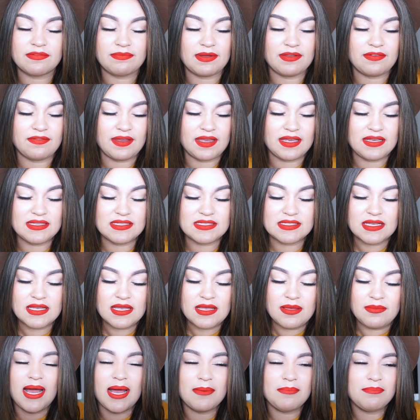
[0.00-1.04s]
of my face,
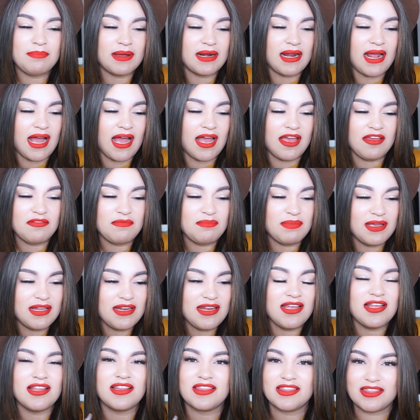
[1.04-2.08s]
but I've
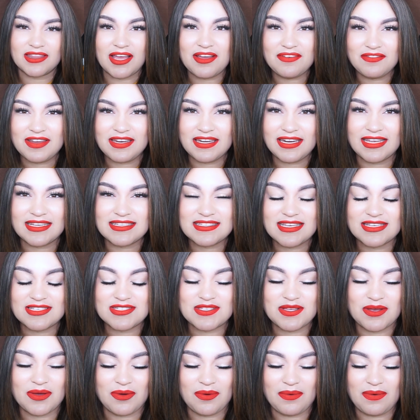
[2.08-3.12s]
been loving it.
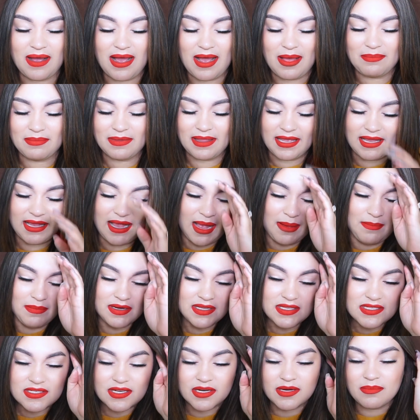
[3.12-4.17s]
So I'm like, I'm
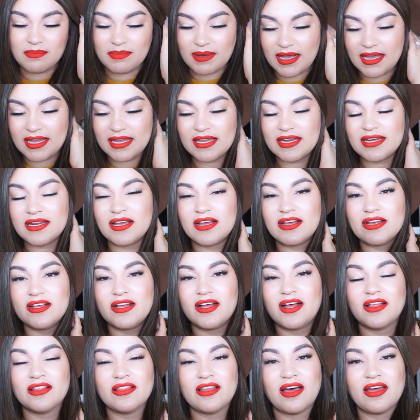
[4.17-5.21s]
gonna start buying
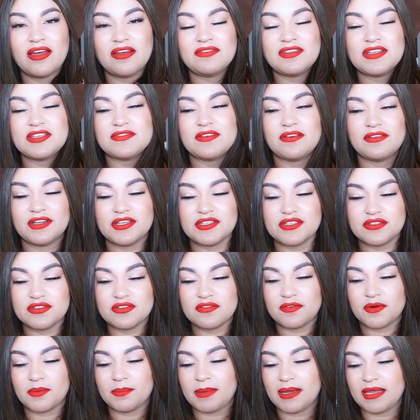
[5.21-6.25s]
a lot of these
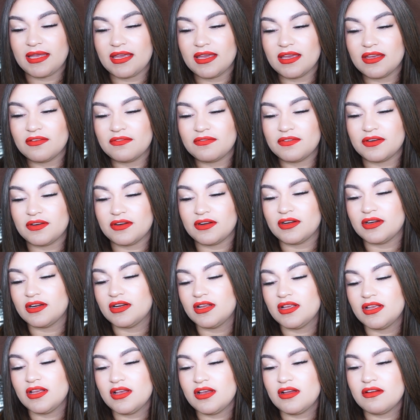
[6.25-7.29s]
foundations for my kit for
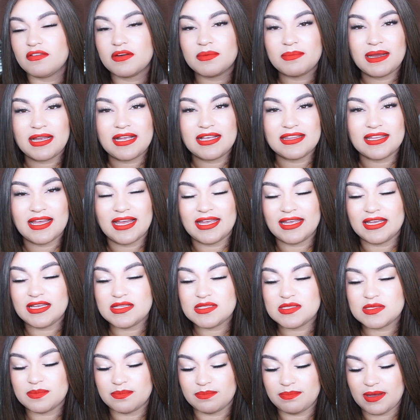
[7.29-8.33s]
my
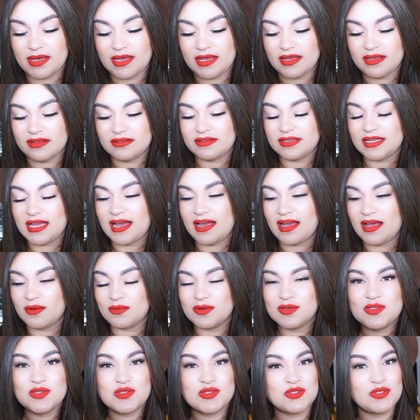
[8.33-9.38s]
clients. But yeah, I
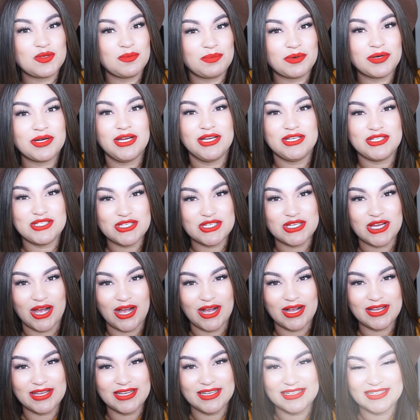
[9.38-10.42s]
was super in
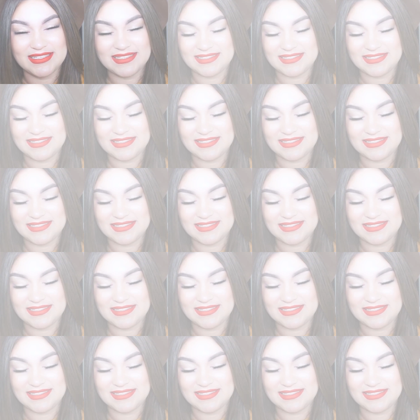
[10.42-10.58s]
shock.